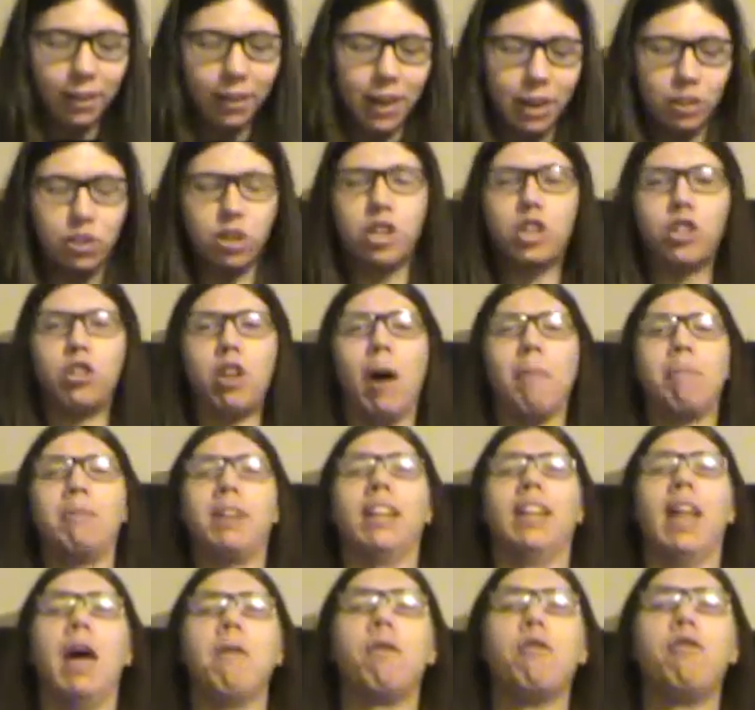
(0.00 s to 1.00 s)
It just stops
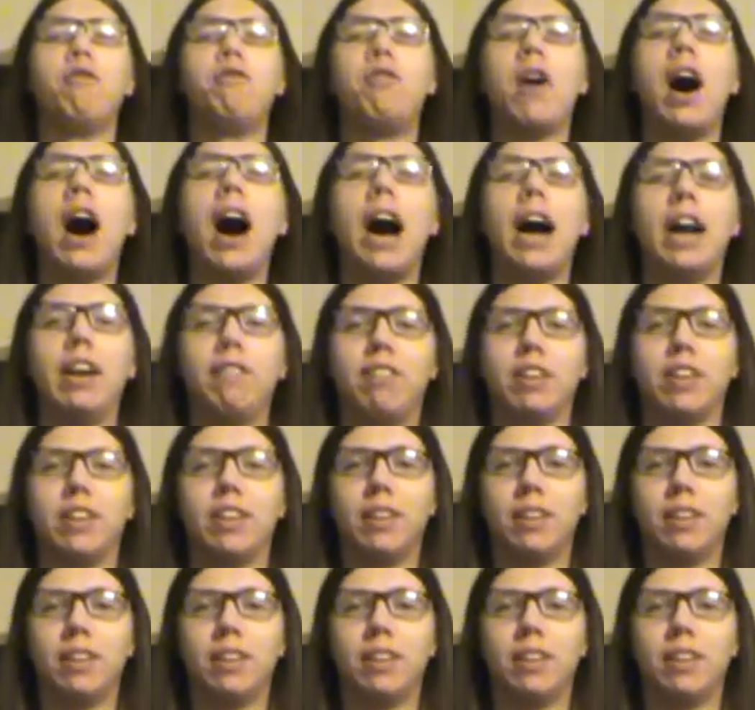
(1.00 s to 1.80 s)
at level five!